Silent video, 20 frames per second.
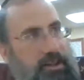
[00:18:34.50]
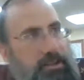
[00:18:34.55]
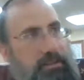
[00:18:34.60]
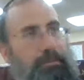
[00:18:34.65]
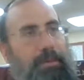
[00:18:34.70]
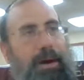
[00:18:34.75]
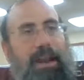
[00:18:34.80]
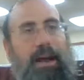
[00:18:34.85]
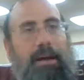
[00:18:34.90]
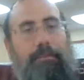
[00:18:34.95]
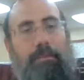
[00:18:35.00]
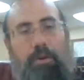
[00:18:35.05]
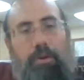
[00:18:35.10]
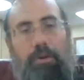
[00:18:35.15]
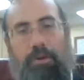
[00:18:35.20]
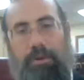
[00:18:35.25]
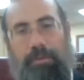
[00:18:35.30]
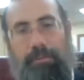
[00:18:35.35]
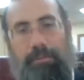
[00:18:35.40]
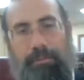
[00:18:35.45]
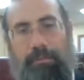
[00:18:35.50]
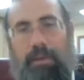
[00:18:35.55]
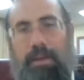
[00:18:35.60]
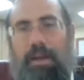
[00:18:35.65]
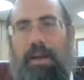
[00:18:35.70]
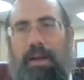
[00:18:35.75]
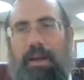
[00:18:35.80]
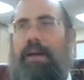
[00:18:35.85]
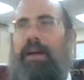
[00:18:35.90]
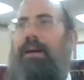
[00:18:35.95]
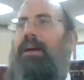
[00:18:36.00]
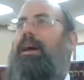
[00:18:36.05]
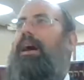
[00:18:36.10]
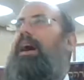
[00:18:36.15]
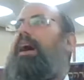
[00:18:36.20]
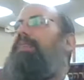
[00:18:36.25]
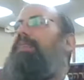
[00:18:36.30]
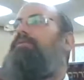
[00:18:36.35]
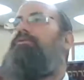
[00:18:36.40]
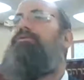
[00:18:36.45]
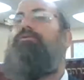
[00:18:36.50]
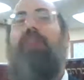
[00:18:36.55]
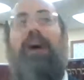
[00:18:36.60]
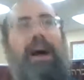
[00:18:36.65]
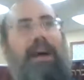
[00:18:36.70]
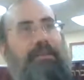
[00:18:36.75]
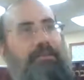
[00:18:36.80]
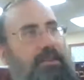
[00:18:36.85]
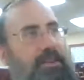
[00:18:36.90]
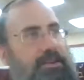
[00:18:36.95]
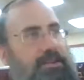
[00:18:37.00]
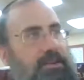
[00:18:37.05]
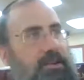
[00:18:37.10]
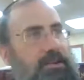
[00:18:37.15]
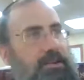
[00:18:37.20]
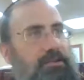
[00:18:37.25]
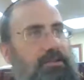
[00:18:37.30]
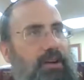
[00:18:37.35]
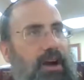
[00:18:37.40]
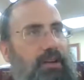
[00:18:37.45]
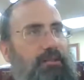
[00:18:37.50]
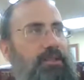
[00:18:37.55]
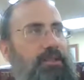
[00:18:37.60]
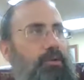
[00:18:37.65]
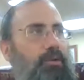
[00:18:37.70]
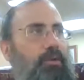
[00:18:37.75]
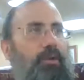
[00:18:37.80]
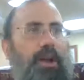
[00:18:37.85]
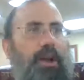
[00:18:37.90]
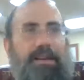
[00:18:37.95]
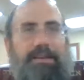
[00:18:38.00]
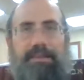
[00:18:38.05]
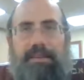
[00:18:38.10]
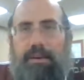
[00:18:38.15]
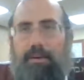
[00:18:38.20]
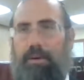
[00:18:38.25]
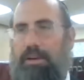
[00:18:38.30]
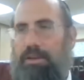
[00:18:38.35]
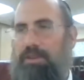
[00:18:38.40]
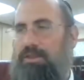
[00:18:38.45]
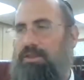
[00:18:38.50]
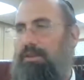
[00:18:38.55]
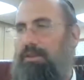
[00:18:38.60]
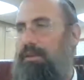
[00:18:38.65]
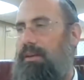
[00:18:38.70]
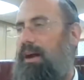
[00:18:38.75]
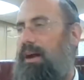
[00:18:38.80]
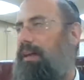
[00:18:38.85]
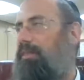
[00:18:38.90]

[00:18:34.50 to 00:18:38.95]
and the Balamur and the Raiva, the Sukkah's Raiva, they all ask the question.